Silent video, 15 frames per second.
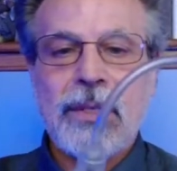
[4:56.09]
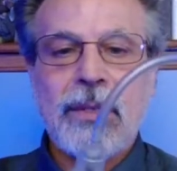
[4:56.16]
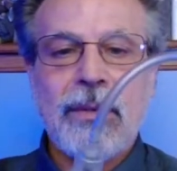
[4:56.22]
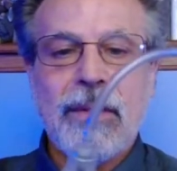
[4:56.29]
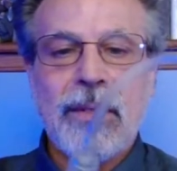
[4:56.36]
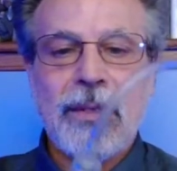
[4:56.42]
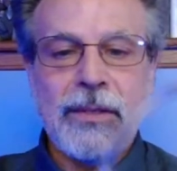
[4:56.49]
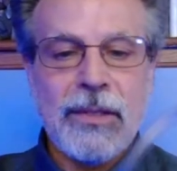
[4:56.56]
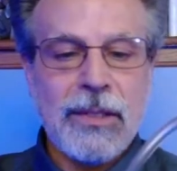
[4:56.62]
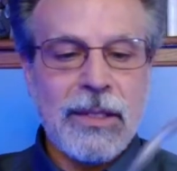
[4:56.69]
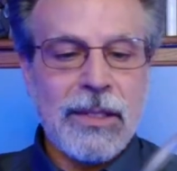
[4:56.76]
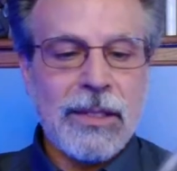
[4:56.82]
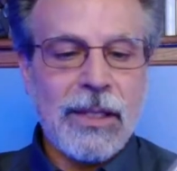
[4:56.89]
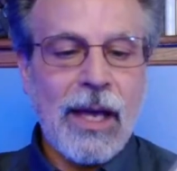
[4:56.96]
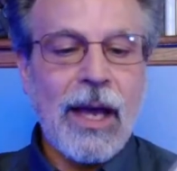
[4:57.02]

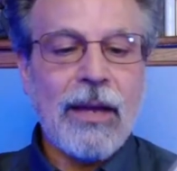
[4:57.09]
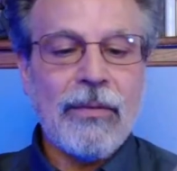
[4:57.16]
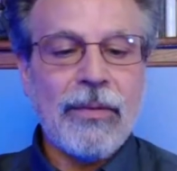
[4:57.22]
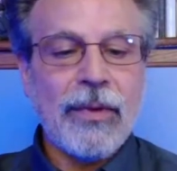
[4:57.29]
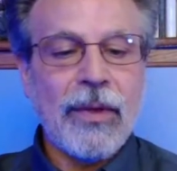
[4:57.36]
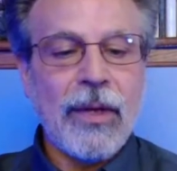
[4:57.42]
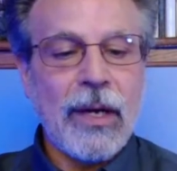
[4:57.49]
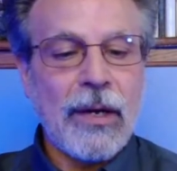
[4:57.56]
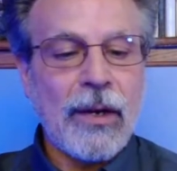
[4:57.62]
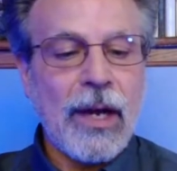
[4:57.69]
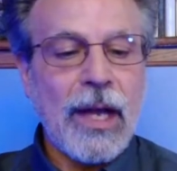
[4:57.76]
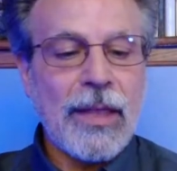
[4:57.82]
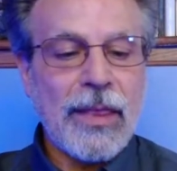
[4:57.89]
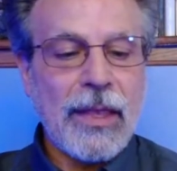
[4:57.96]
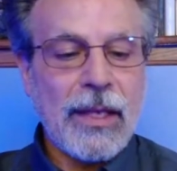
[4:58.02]
design flaw, or
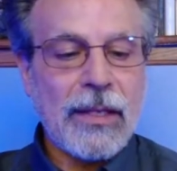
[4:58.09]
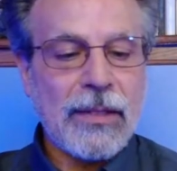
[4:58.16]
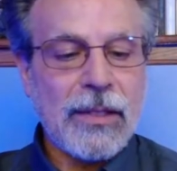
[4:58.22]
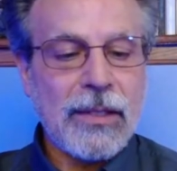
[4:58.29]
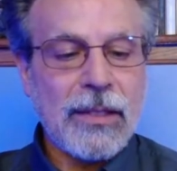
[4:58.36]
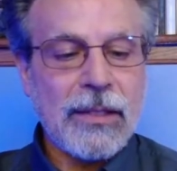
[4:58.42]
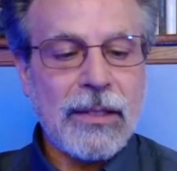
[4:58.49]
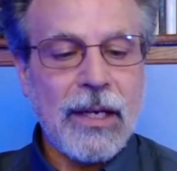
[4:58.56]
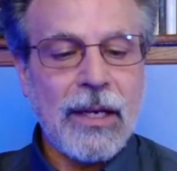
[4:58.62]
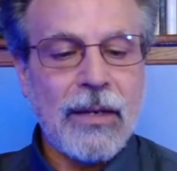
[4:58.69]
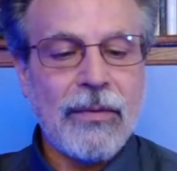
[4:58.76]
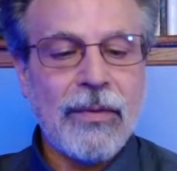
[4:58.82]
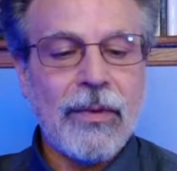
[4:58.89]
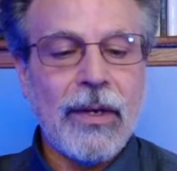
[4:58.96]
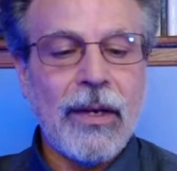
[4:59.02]
I think it's a
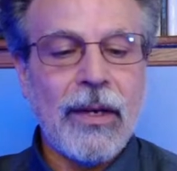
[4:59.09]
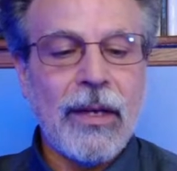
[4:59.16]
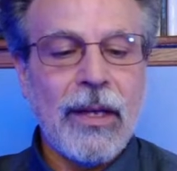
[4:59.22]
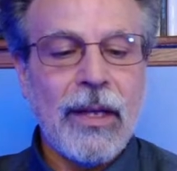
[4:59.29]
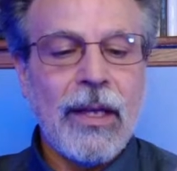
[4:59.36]
design flaw.